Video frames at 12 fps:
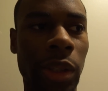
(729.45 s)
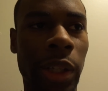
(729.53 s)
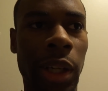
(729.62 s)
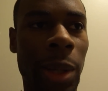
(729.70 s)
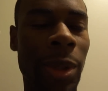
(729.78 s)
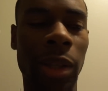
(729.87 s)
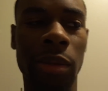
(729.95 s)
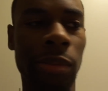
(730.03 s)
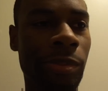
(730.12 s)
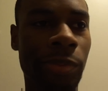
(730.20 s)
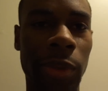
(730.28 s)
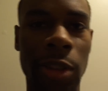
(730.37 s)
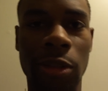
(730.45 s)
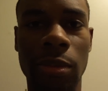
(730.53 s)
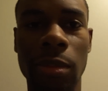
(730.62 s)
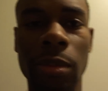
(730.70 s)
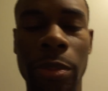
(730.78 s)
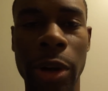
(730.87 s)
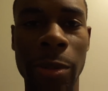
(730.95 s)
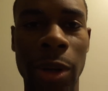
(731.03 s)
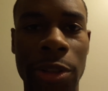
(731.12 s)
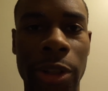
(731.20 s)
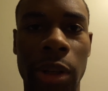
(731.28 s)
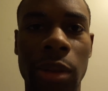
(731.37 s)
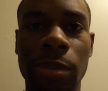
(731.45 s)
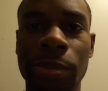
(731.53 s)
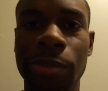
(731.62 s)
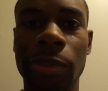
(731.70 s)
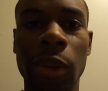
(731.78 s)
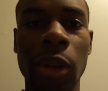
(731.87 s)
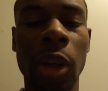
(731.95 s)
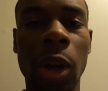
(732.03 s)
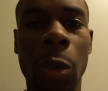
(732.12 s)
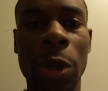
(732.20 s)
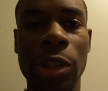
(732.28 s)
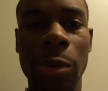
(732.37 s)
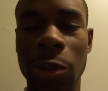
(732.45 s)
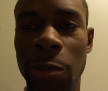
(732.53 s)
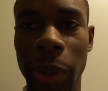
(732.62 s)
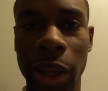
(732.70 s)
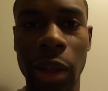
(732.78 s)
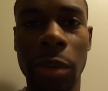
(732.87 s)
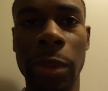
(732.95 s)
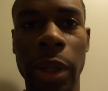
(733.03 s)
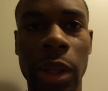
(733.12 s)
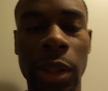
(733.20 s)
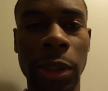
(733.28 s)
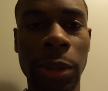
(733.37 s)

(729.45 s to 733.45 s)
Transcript: Yeah, I mean, it's pretty much all what you expect, but